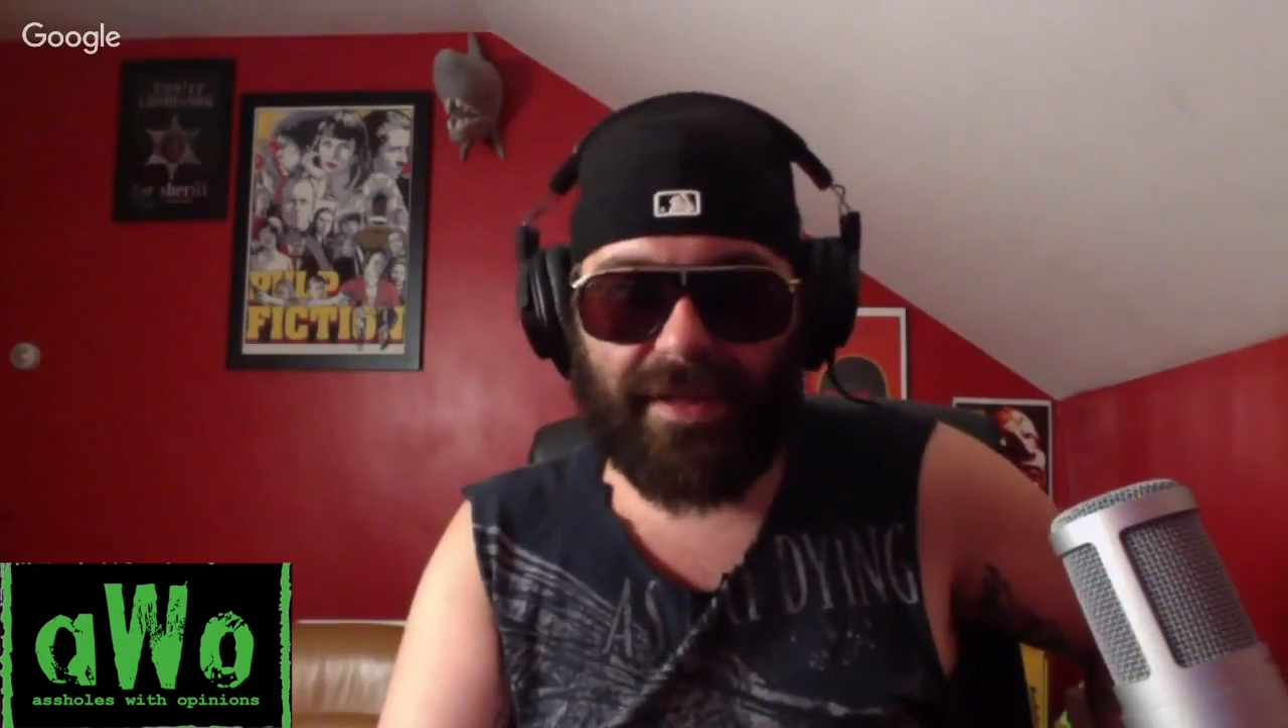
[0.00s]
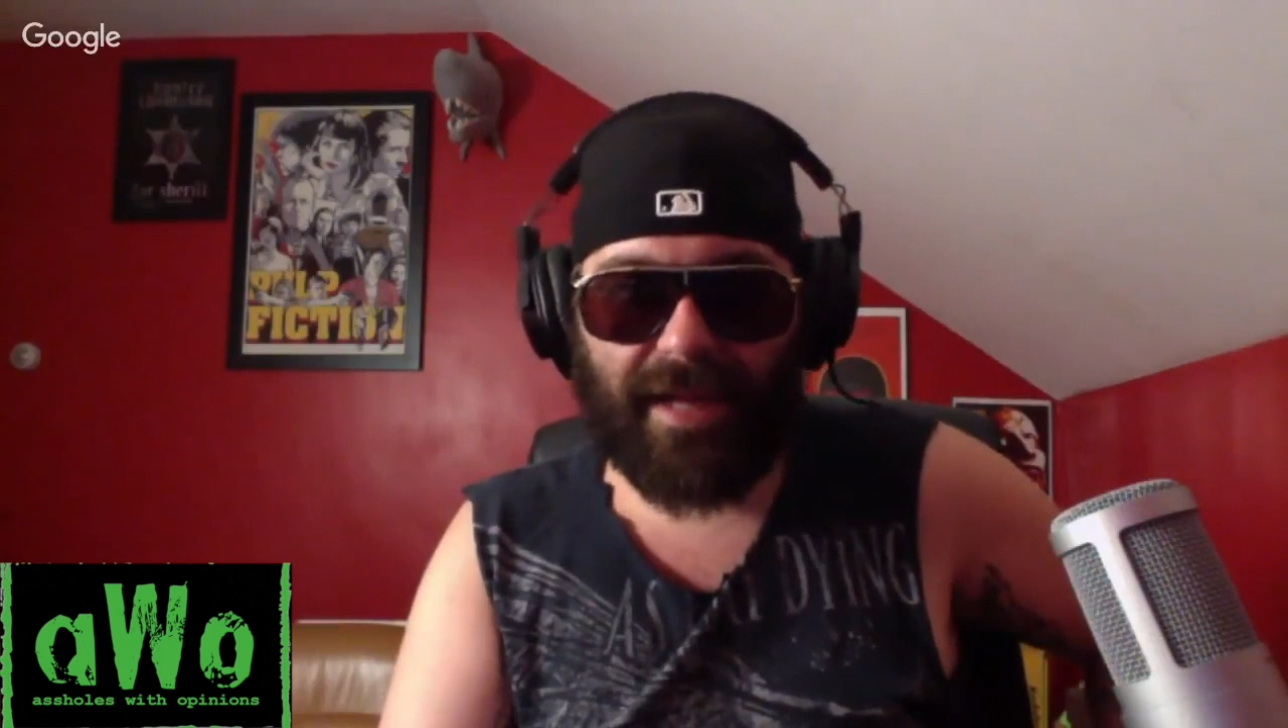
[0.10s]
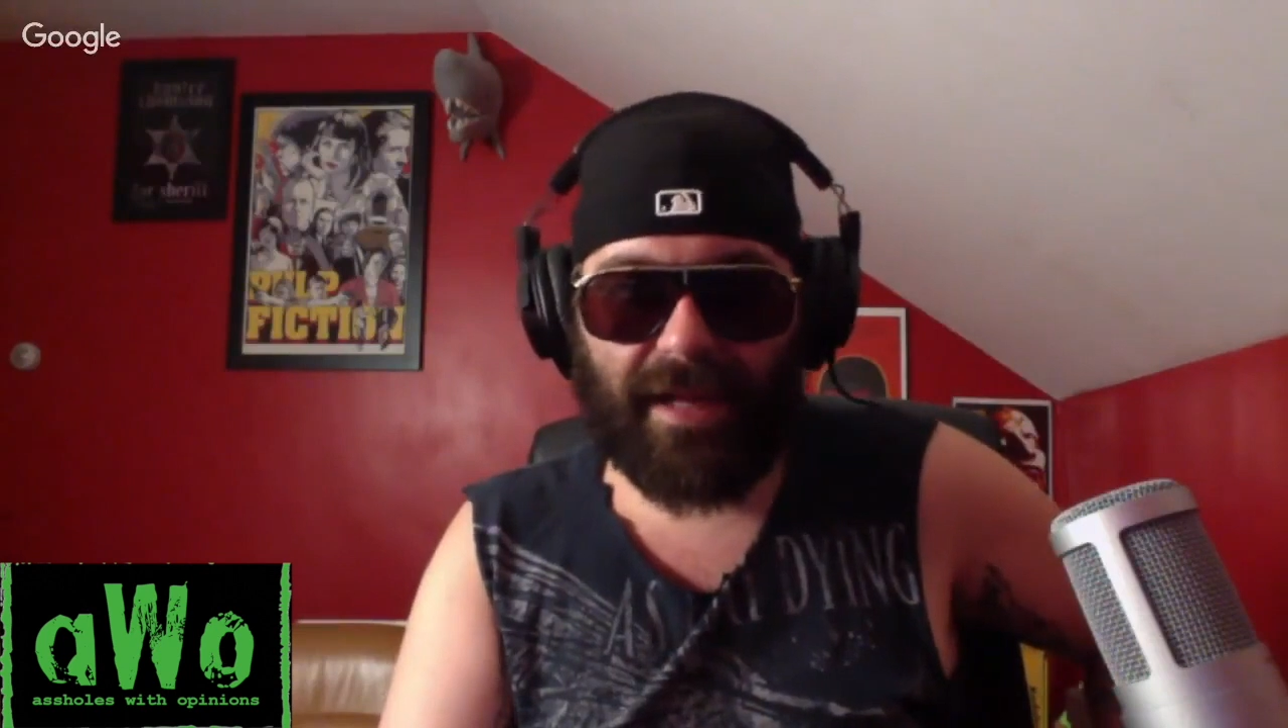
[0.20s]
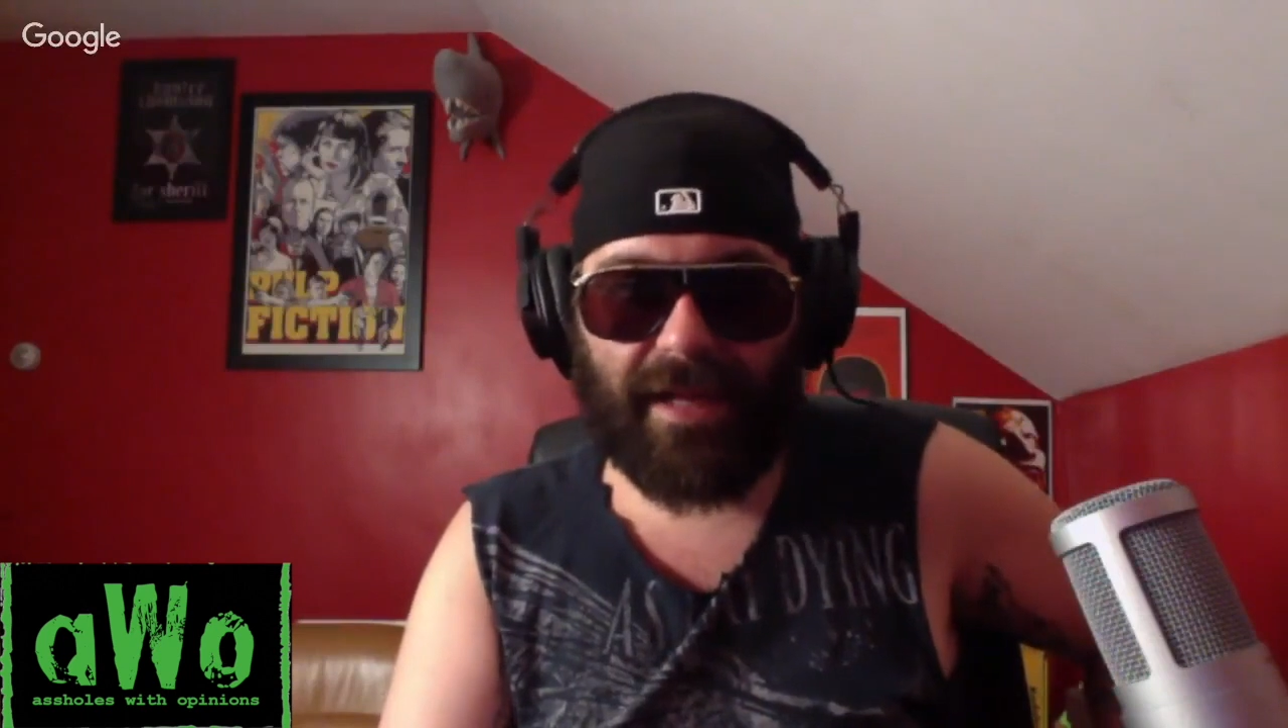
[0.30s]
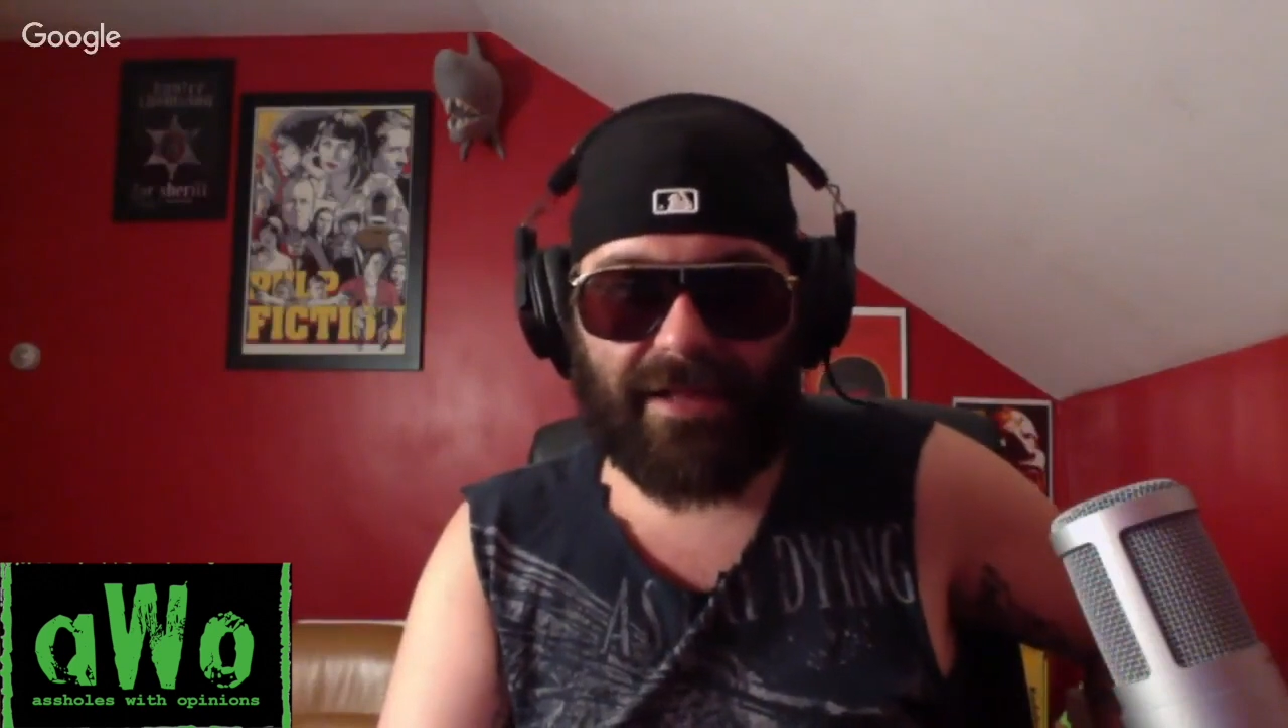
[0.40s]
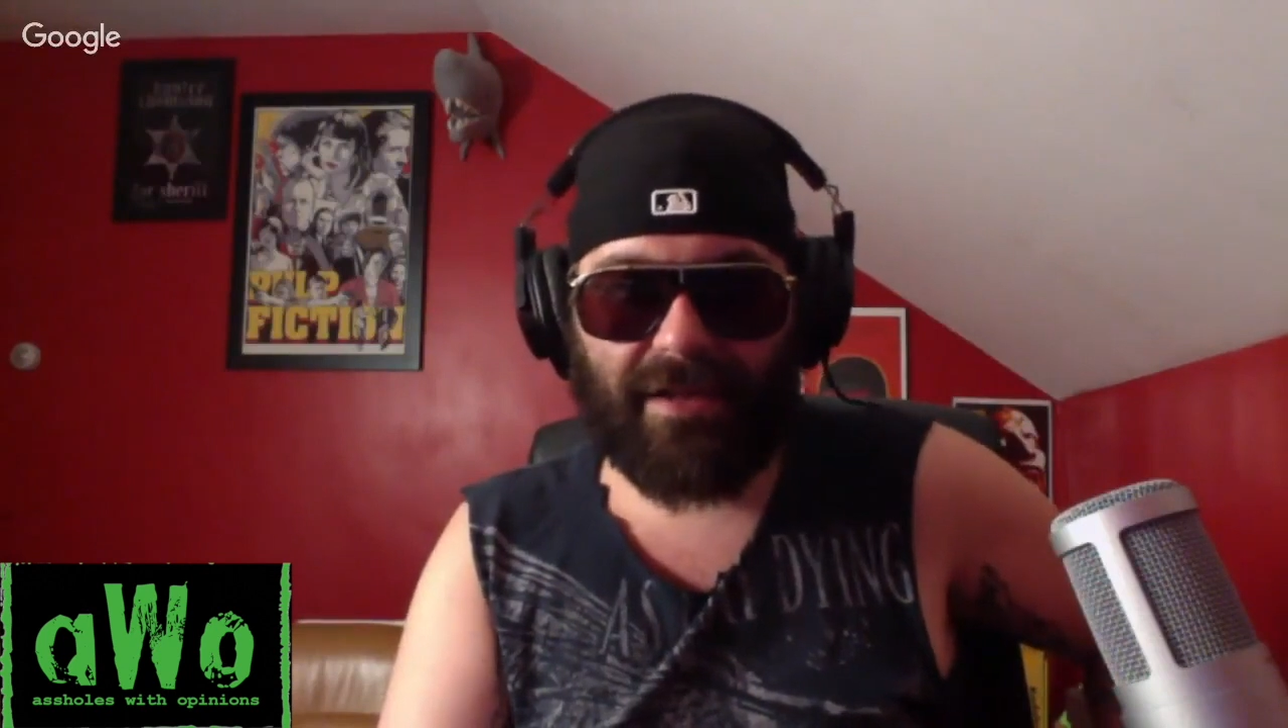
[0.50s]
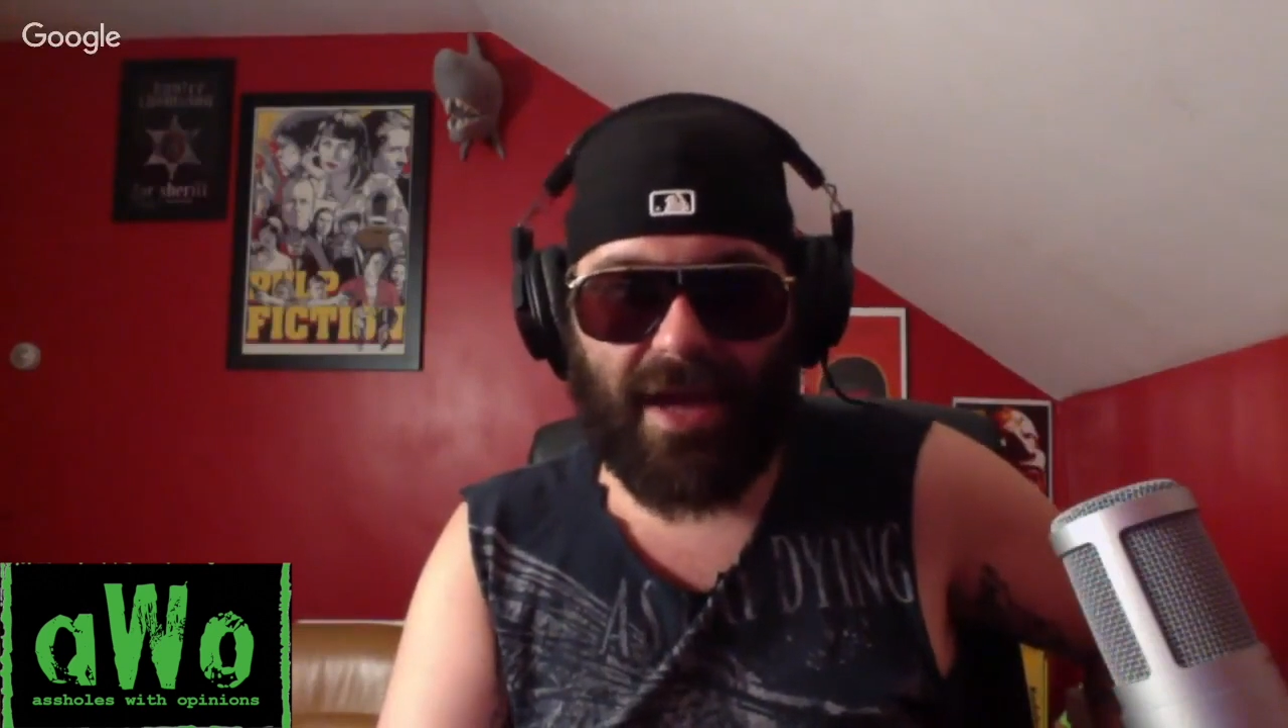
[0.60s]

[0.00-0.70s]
that I liked a